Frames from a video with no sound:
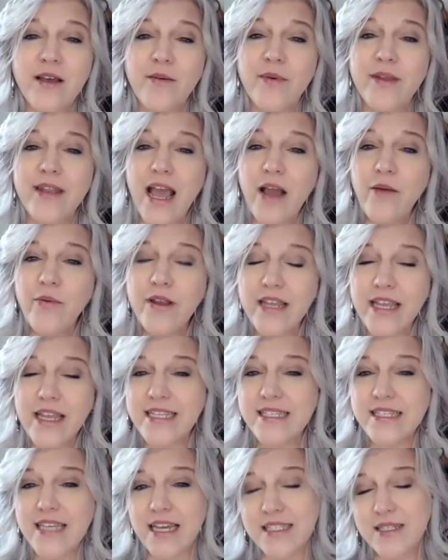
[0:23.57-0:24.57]
But now
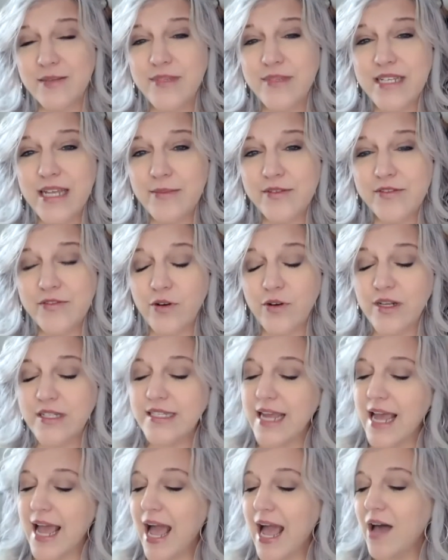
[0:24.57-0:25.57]
he's got some tips for us
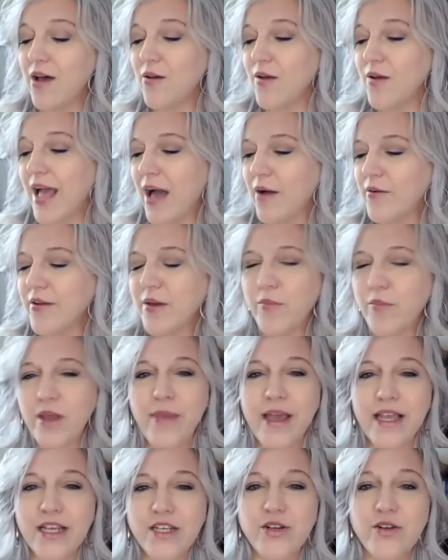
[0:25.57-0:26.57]
to how can we
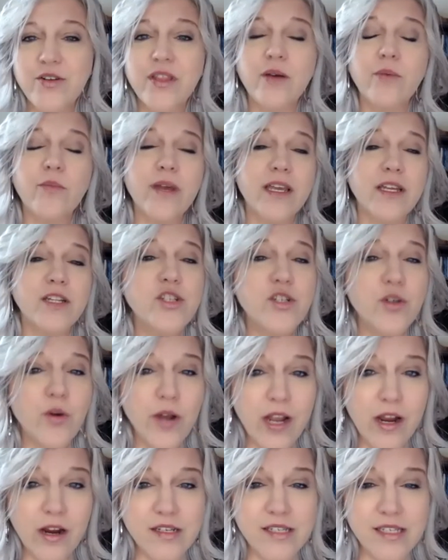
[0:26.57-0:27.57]
make sure that we
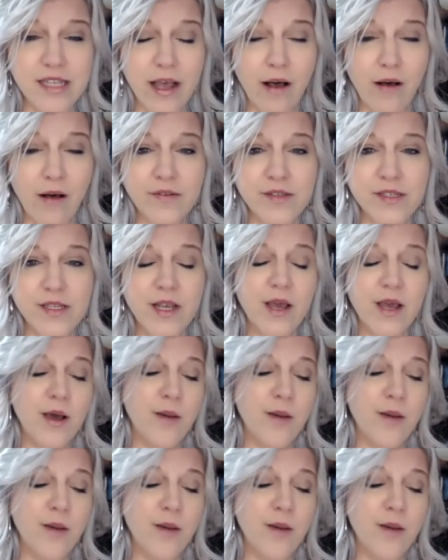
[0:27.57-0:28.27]
enjoy ourselves,